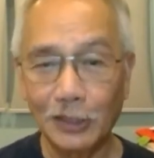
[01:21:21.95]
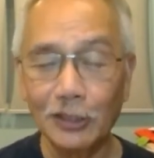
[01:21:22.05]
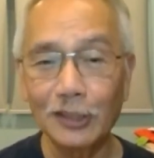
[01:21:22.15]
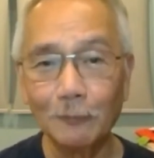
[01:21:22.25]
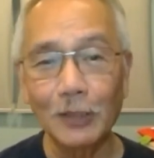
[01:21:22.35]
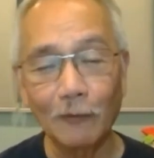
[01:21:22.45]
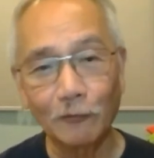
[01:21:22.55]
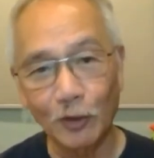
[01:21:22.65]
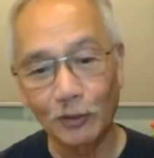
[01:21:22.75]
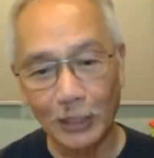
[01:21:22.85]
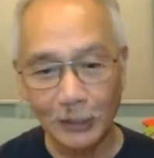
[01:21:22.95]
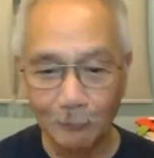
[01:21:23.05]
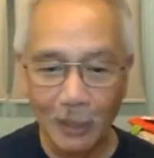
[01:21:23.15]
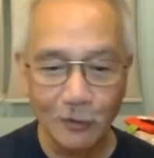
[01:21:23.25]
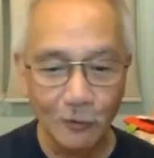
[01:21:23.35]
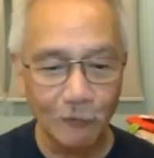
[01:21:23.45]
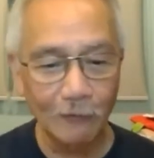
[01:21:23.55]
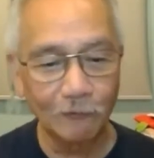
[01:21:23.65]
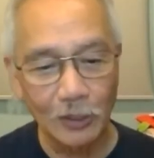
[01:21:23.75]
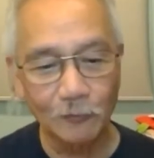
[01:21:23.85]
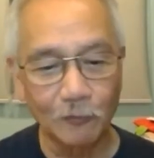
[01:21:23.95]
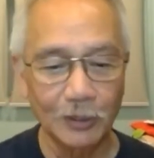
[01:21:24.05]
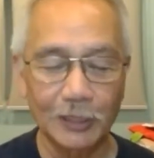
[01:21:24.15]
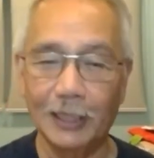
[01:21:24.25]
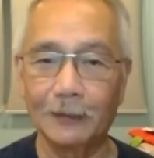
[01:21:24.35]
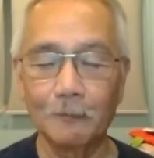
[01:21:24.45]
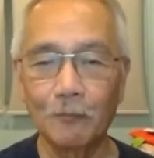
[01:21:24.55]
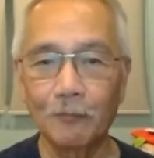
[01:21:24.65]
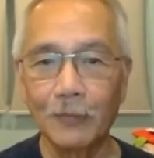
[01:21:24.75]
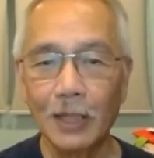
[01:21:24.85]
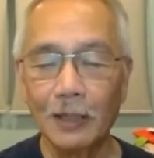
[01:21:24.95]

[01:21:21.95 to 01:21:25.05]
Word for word: as Jesus Himself told us in Matthew 5, verse 48.